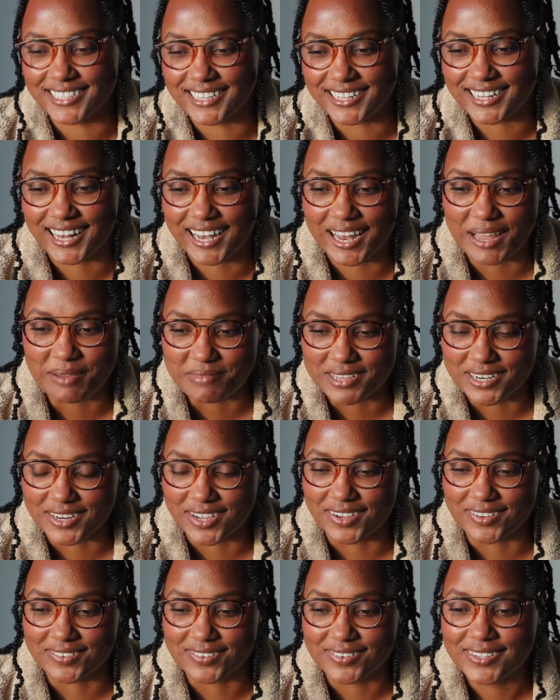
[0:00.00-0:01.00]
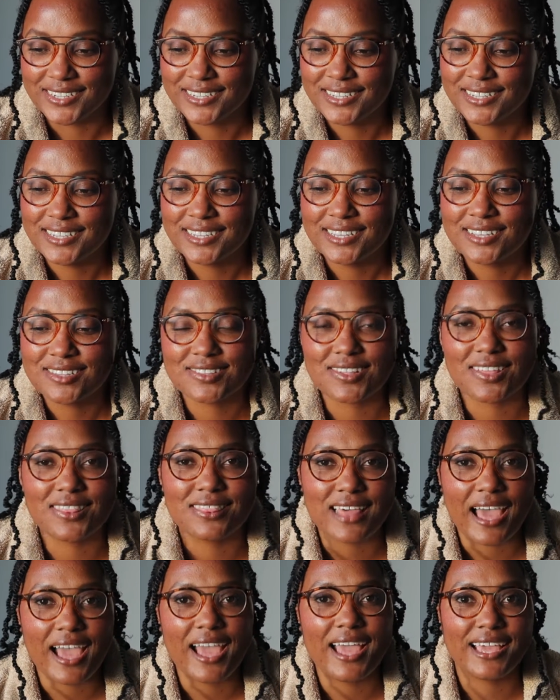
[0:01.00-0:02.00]
let me know. So
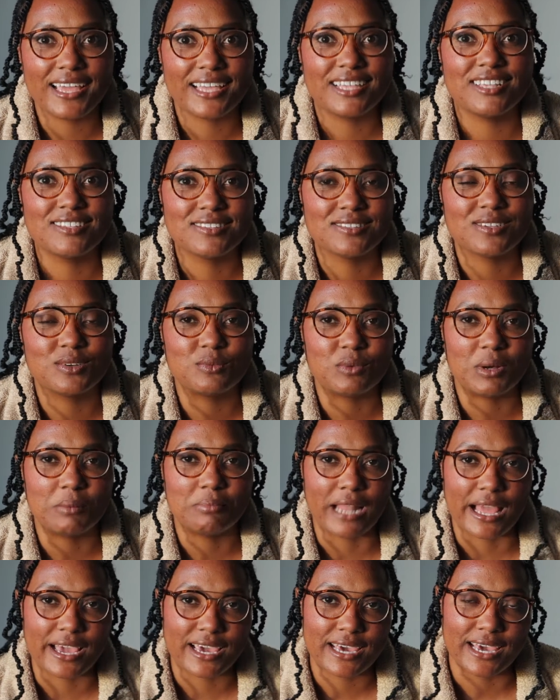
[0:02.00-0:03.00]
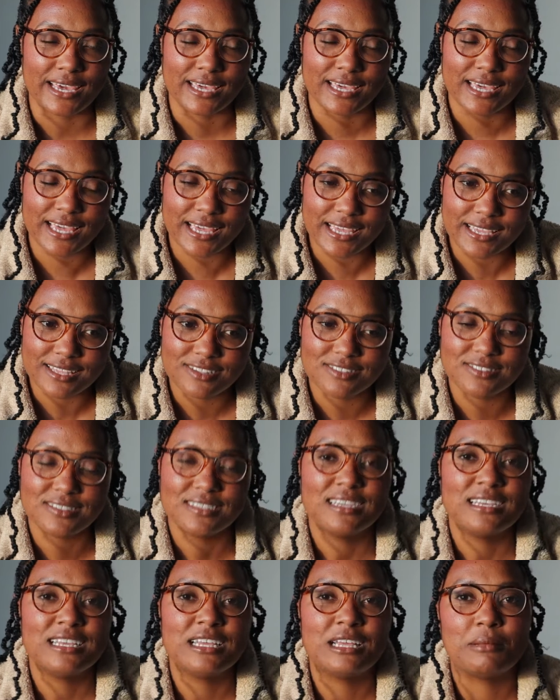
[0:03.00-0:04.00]
that is what Black Cake is,
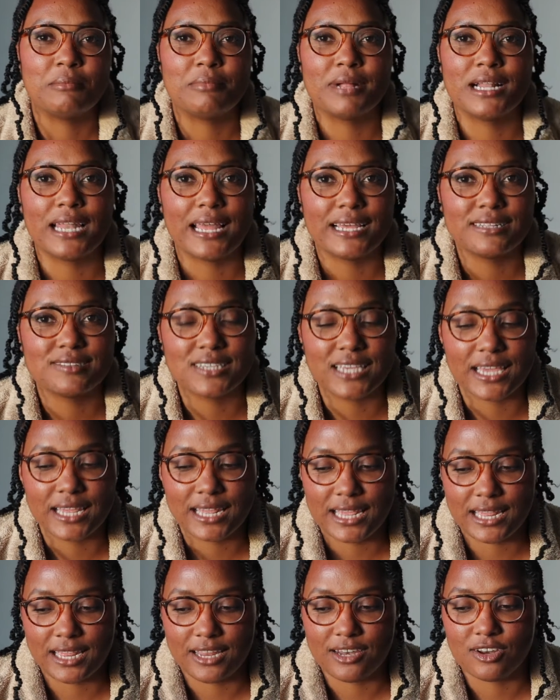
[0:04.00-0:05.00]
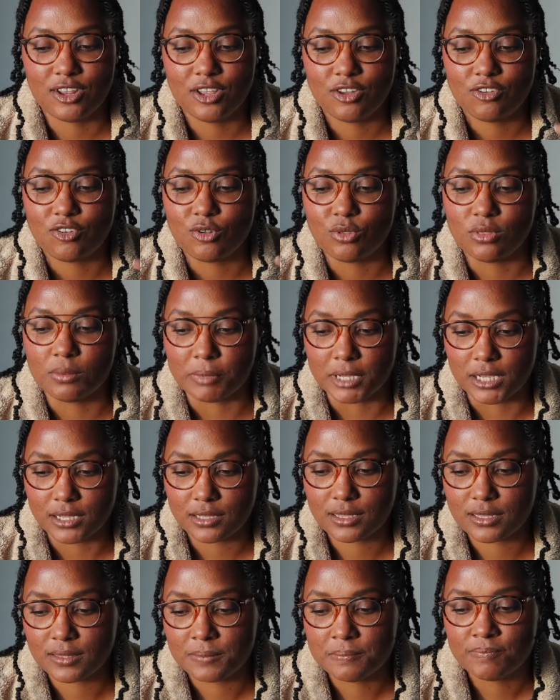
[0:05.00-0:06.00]
but let's get into the
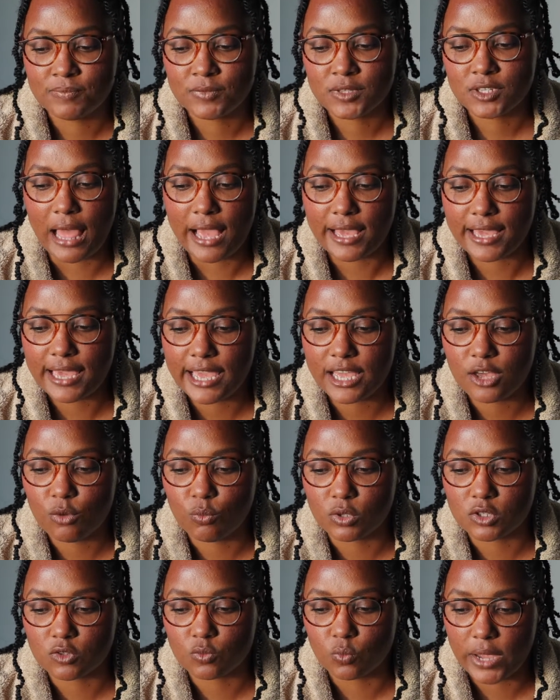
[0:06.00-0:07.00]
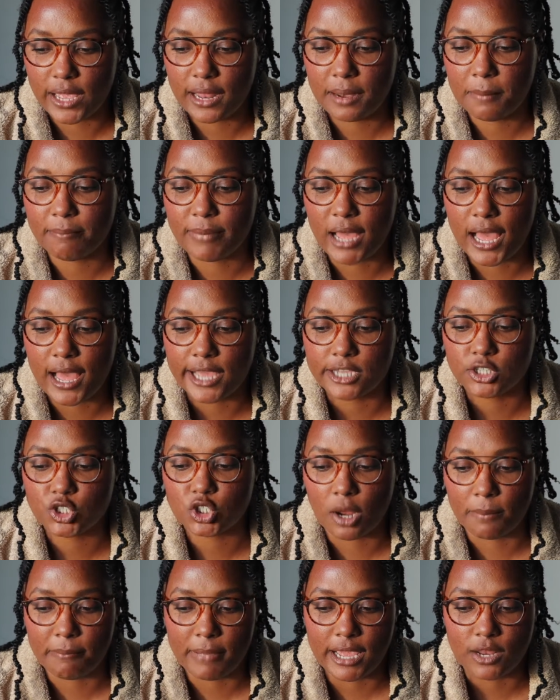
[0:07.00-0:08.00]
book. Black Cake was written by
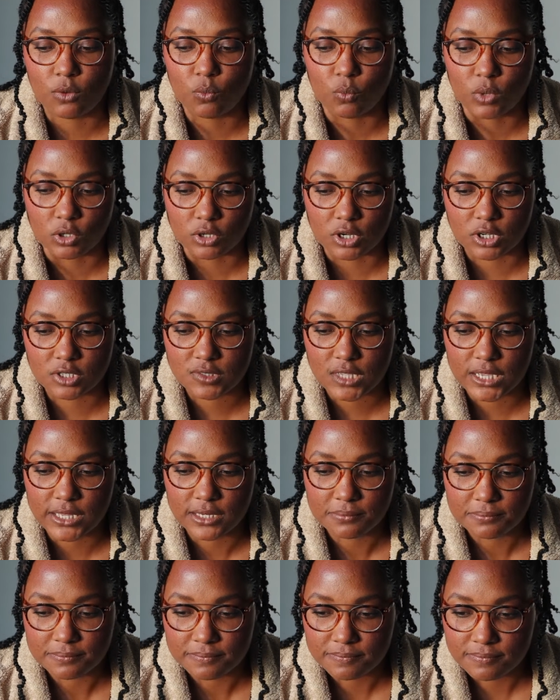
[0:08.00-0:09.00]
Charmaine Wilkerson.